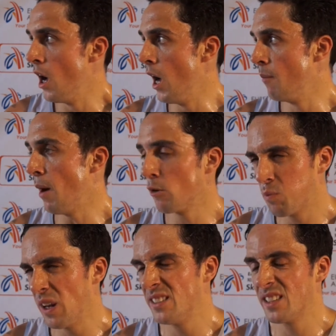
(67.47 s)
But I
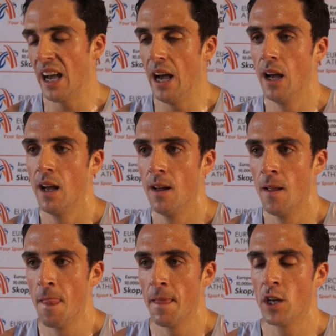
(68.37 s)
was pleased to get,
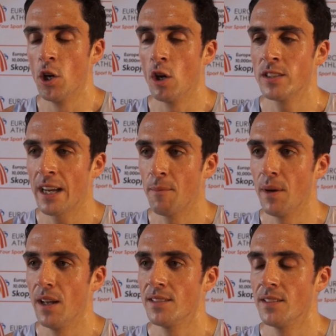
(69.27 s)
you know,
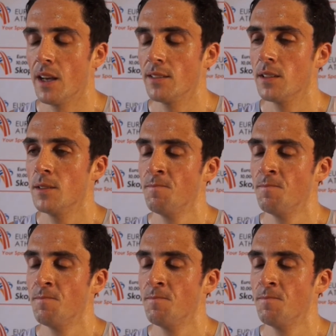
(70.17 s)
second place in the end.